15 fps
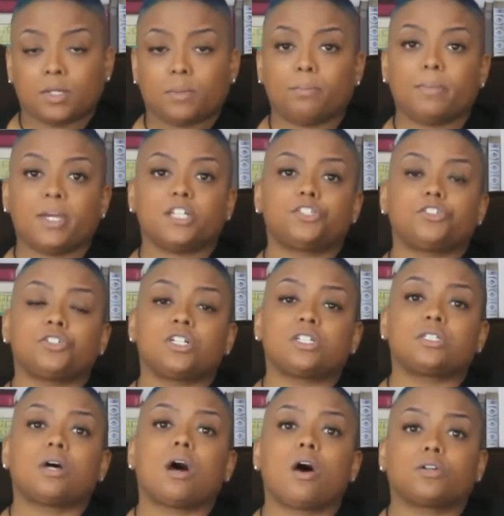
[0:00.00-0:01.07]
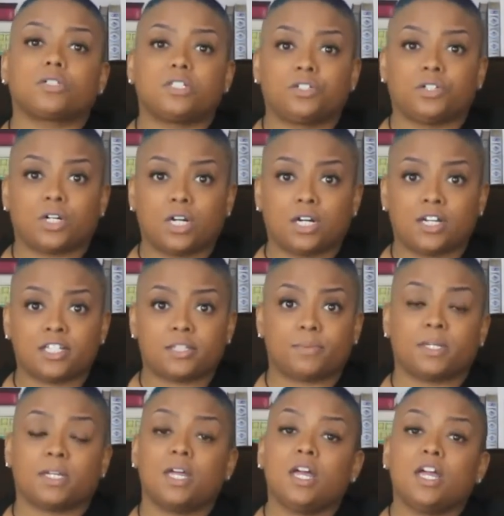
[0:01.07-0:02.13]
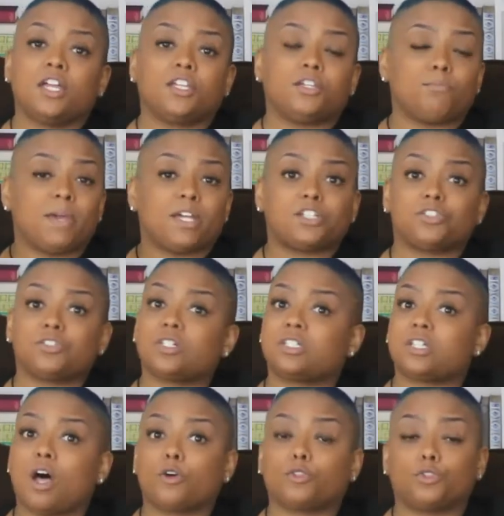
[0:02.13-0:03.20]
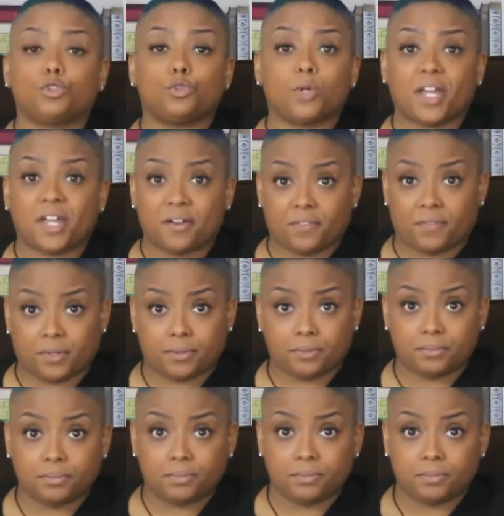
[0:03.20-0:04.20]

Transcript: Make sure to talk to your husband. Make sure to talk to whoever.